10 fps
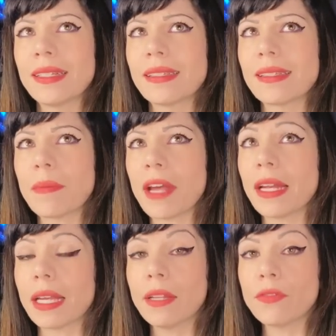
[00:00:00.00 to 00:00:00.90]
some kind
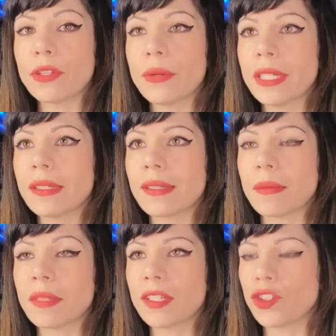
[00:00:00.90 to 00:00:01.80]
of influence,
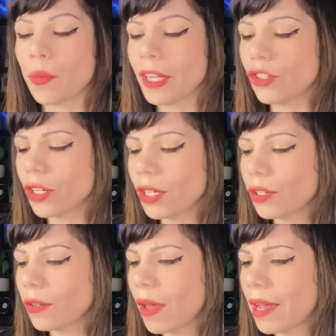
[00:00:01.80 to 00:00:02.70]
some situation in
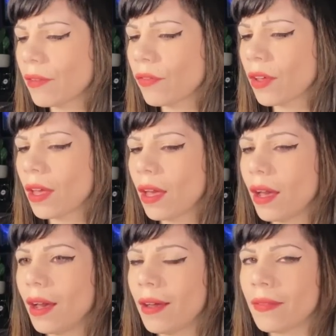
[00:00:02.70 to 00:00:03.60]
your life
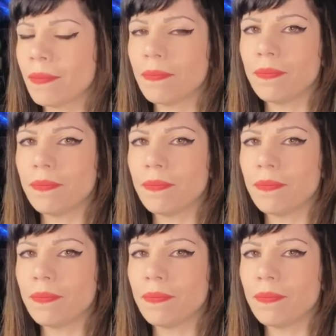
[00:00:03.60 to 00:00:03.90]
uh,